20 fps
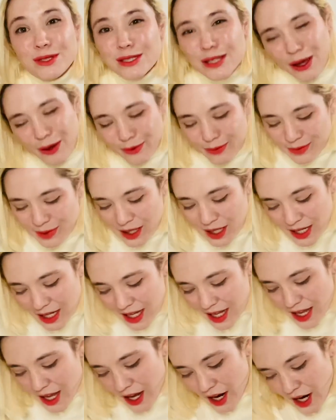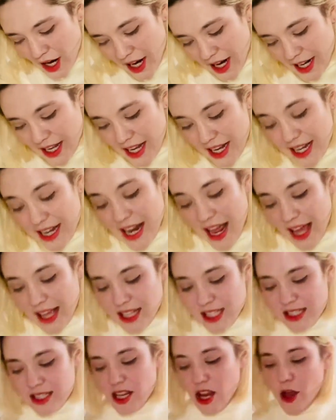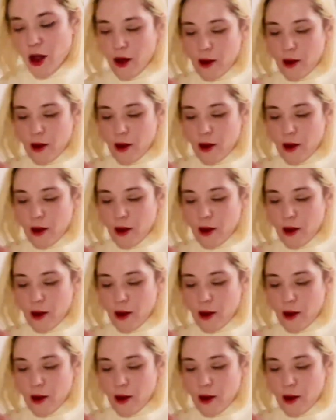So, all right, next,